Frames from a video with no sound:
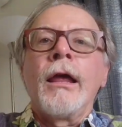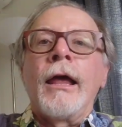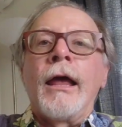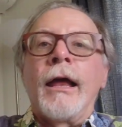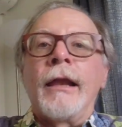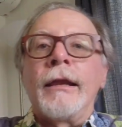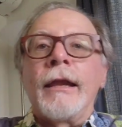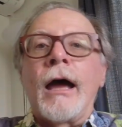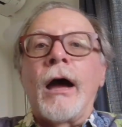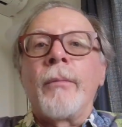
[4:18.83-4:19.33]

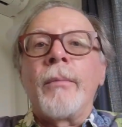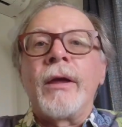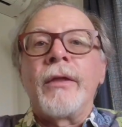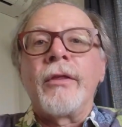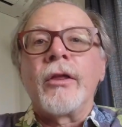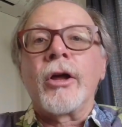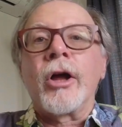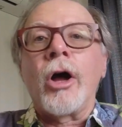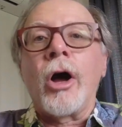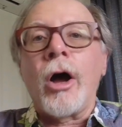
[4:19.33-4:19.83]
And now may
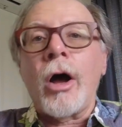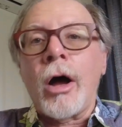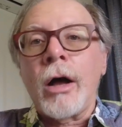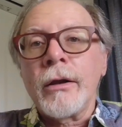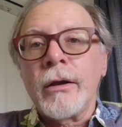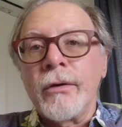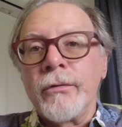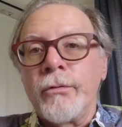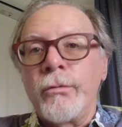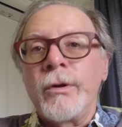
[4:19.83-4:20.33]
the God
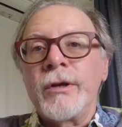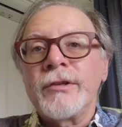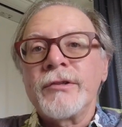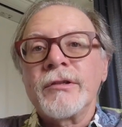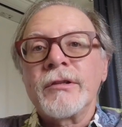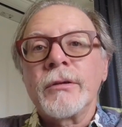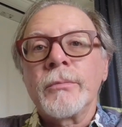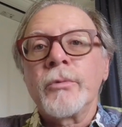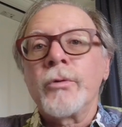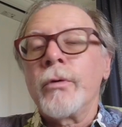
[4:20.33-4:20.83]
of
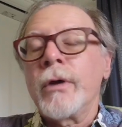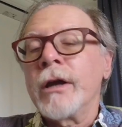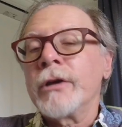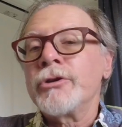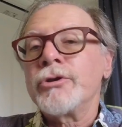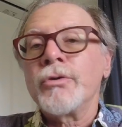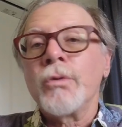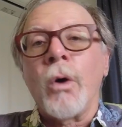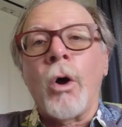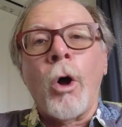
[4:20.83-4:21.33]
wisdom
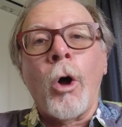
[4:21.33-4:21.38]
grant you